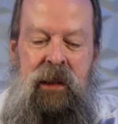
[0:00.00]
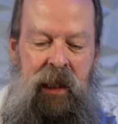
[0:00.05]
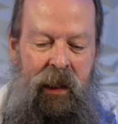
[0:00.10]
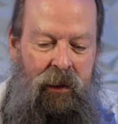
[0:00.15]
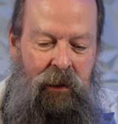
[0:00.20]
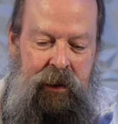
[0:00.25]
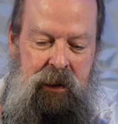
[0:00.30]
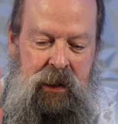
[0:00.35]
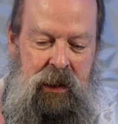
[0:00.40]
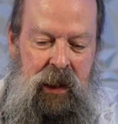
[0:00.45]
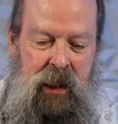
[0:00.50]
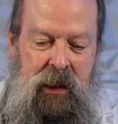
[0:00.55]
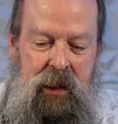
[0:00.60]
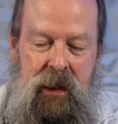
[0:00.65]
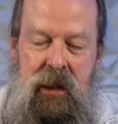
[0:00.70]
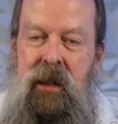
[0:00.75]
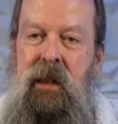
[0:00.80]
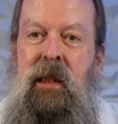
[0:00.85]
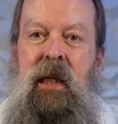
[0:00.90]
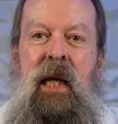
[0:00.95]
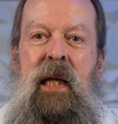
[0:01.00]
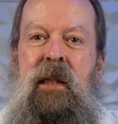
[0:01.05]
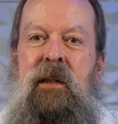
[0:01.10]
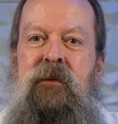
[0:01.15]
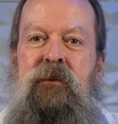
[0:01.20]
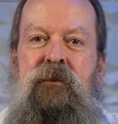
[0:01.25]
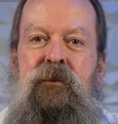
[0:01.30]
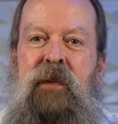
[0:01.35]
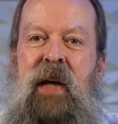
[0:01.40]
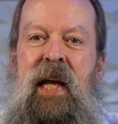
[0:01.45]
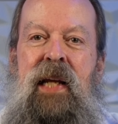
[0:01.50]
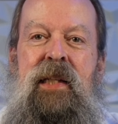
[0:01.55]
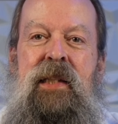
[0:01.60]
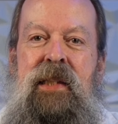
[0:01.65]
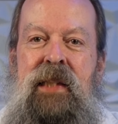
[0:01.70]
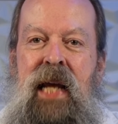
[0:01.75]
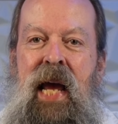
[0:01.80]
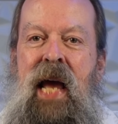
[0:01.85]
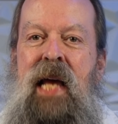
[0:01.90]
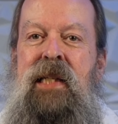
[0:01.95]
They're just it's
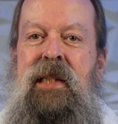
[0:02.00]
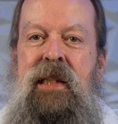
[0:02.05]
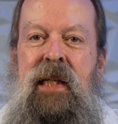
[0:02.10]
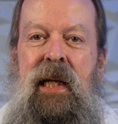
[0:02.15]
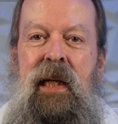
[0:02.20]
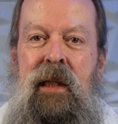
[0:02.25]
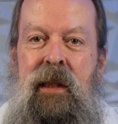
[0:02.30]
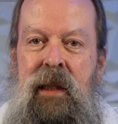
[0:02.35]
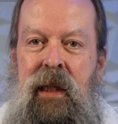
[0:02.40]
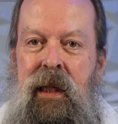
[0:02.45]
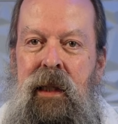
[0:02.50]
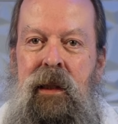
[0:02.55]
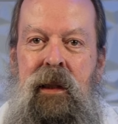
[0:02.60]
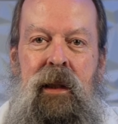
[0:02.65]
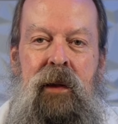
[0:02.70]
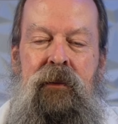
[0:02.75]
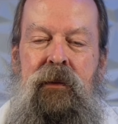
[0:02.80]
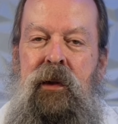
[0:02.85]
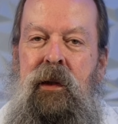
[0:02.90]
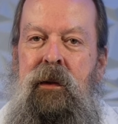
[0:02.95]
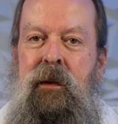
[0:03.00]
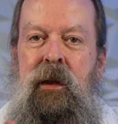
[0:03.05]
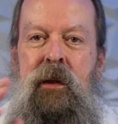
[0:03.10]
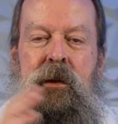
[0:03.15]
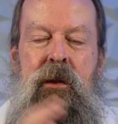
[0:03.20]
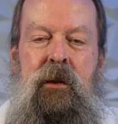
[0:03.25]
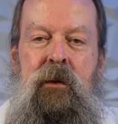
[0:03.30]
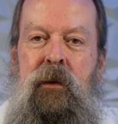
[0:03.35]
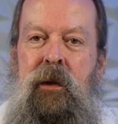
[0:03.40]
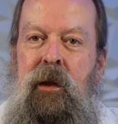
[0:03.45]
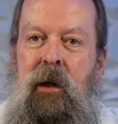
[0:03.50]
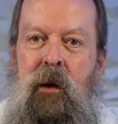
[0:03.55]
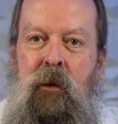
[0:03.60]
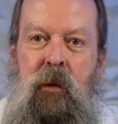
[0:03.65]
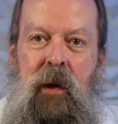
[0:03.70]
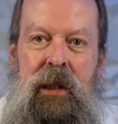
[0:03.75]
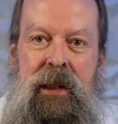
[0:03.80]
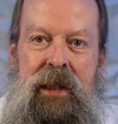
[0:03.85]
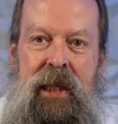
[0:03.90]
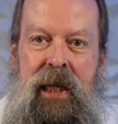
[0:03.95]
fantastic that if you're used to it on
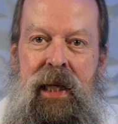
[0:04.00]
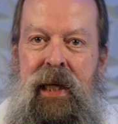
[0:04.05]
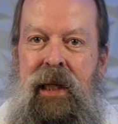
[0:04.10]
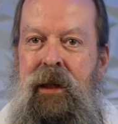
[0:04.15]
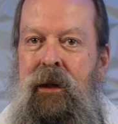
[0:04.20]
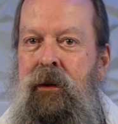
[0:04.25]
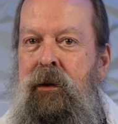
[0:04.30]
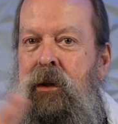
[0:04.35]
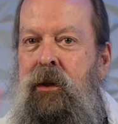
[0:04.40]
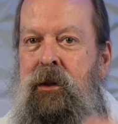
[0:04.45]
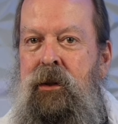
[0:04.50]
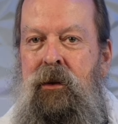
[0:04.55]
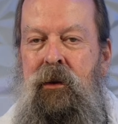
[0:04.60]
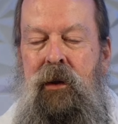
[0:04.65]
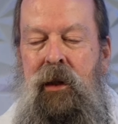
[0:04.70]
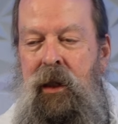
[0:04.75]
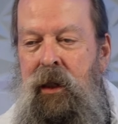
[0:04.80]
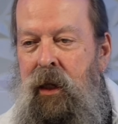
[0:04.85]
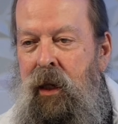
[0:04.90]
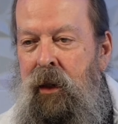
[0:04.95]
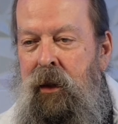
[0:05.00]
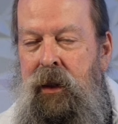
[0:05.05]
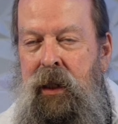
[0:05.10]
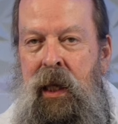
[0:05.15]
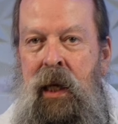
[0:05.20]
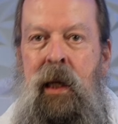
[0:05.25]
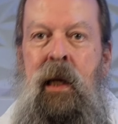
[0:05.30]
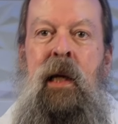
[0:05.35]
one thing, you're used to it on another thing.